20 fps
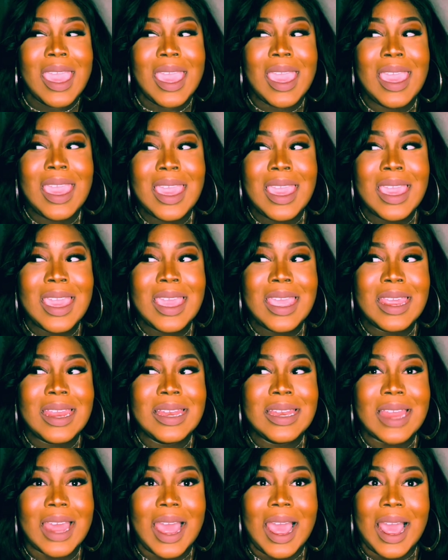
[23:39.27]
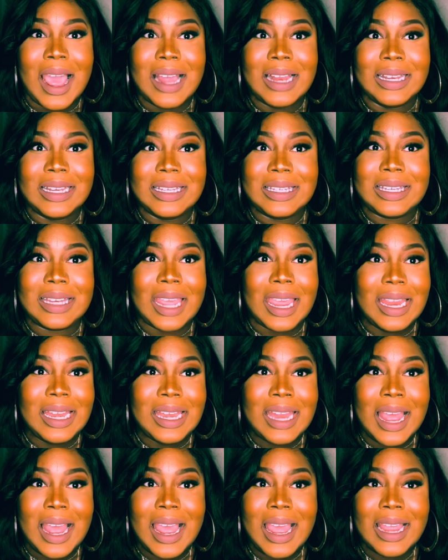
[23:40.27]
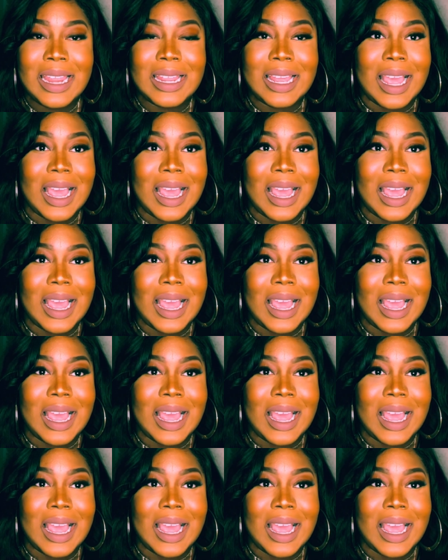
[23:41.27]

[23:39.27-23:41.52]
And I